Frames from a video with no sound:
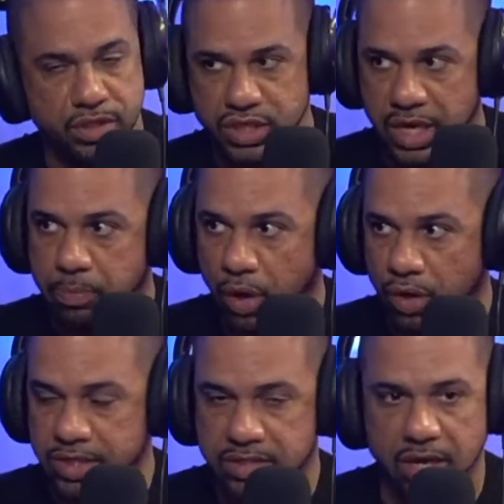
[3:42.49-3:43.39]
the Jake
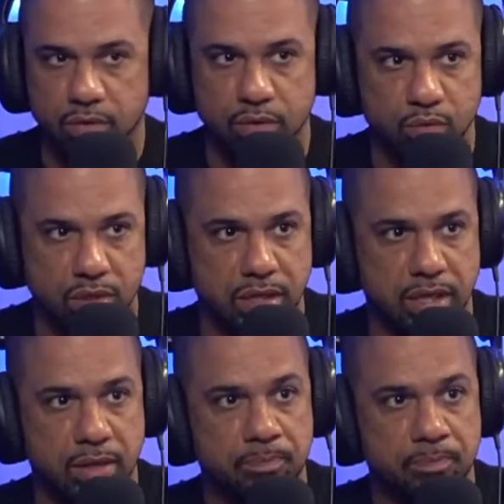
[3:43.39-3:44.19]
Paul and Tyron Woodley.